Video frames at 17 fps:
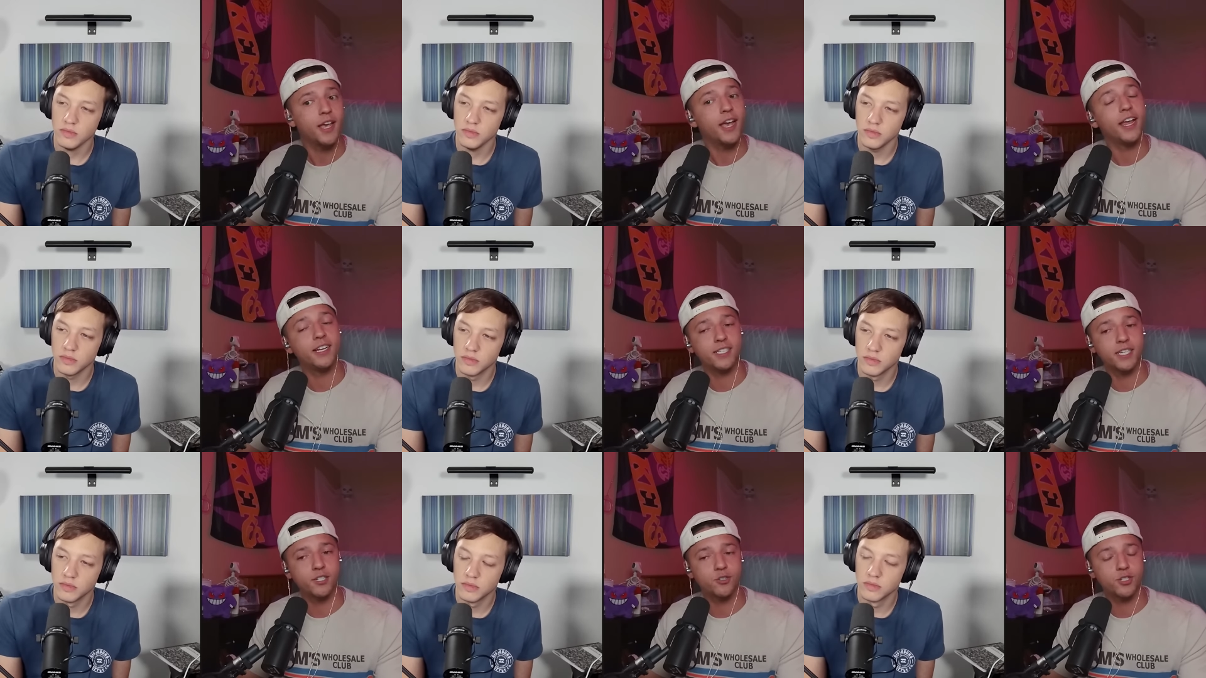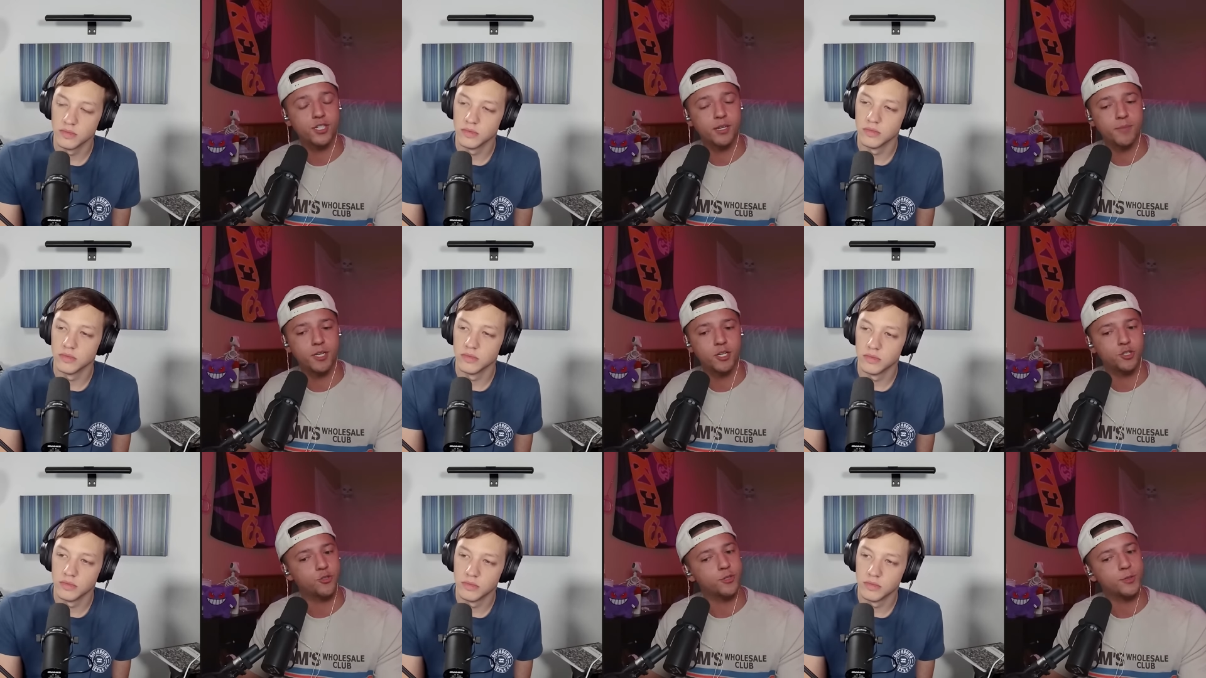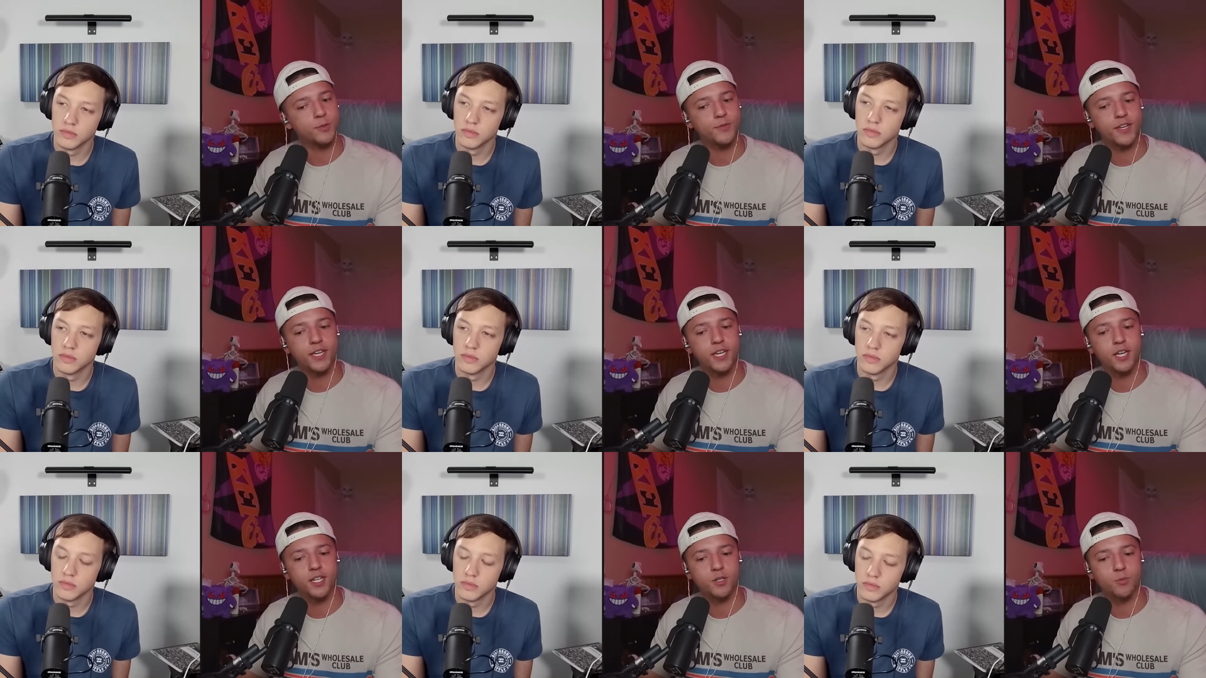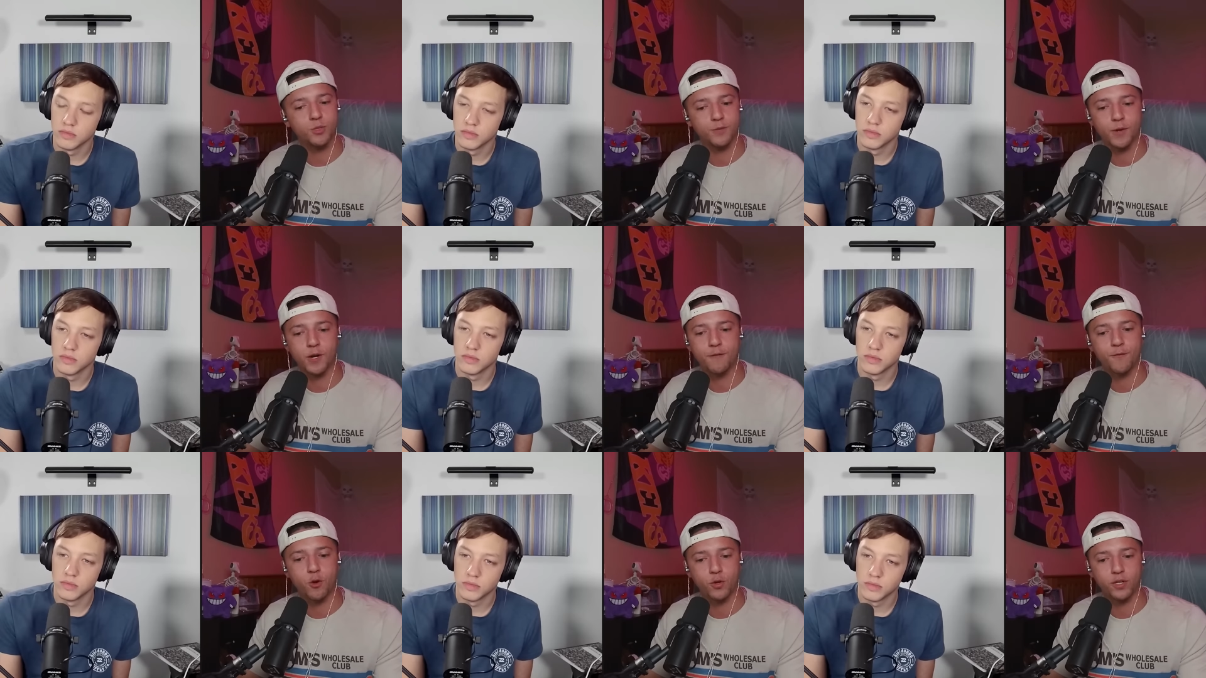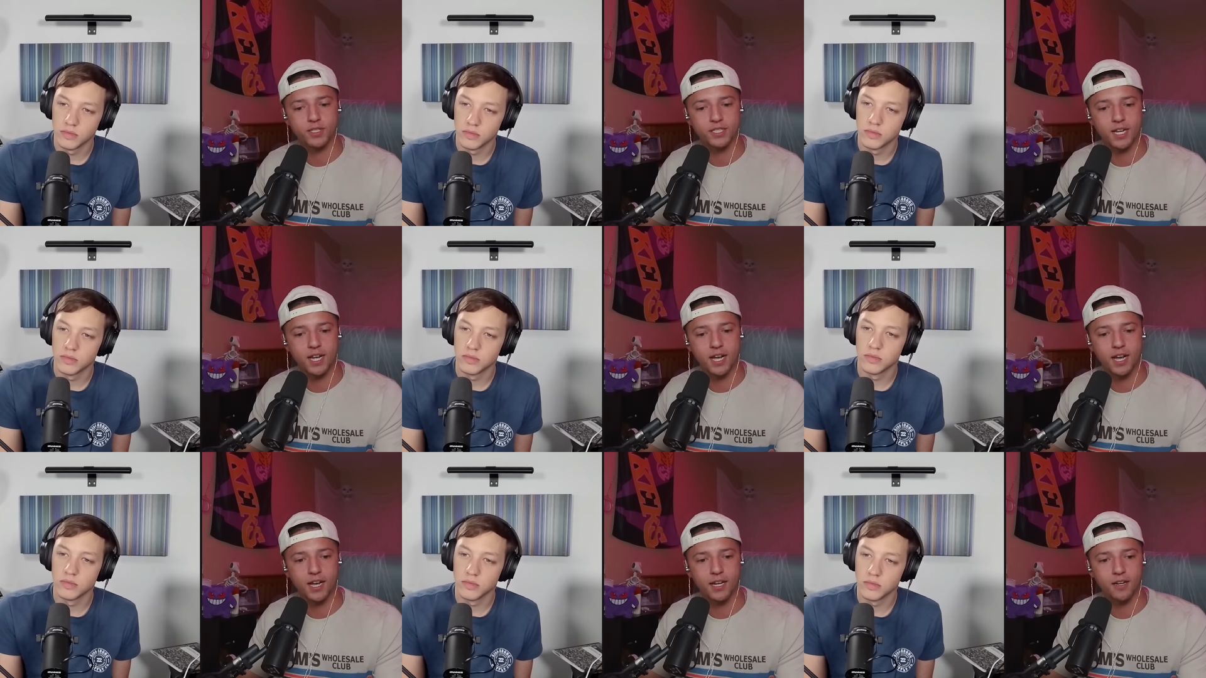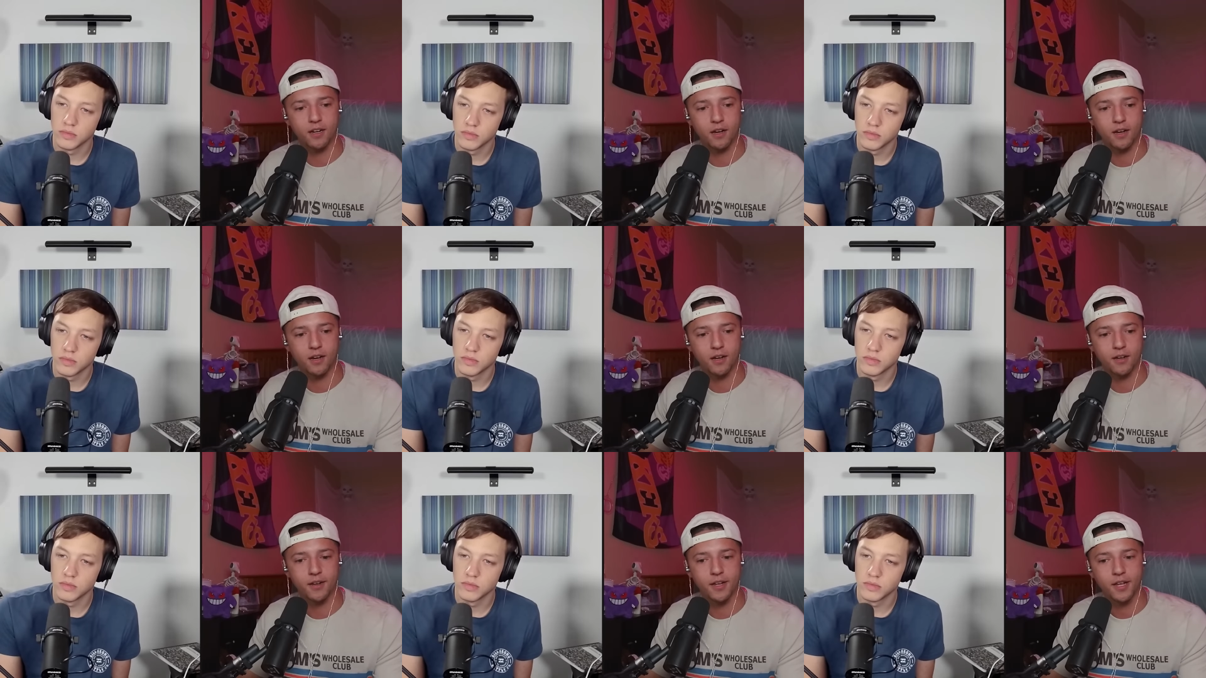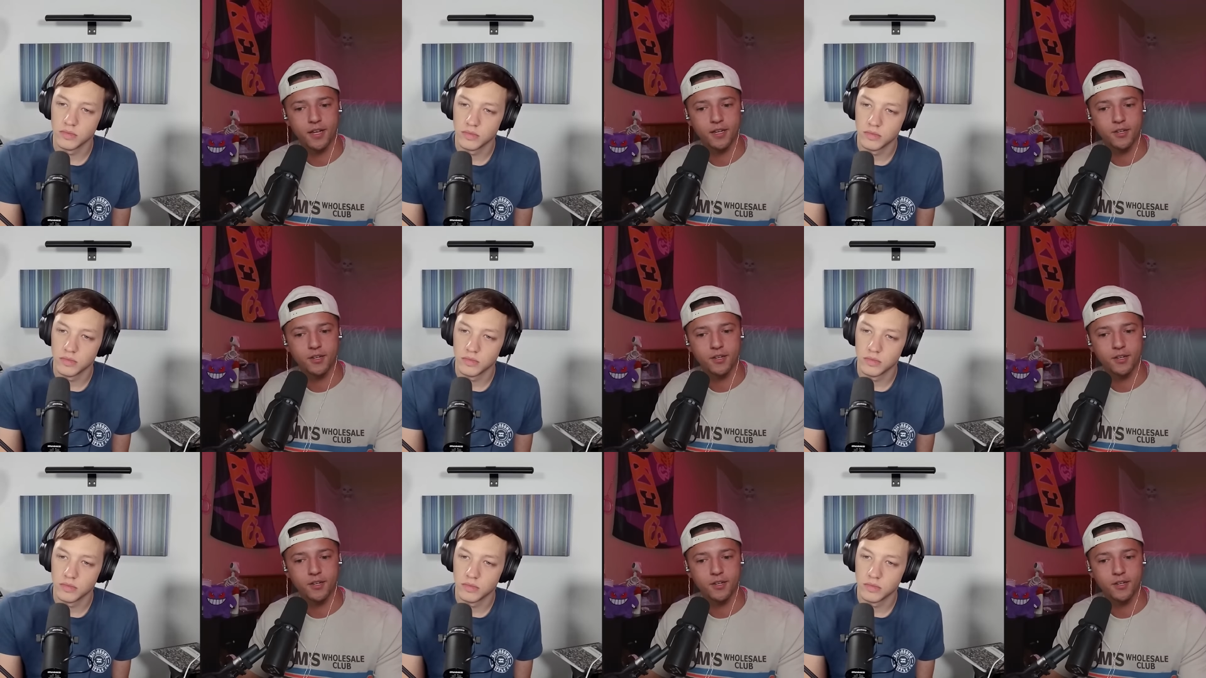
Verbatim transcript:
Speaker 1: and it's interesting because Christmas Vacation was very focused on uh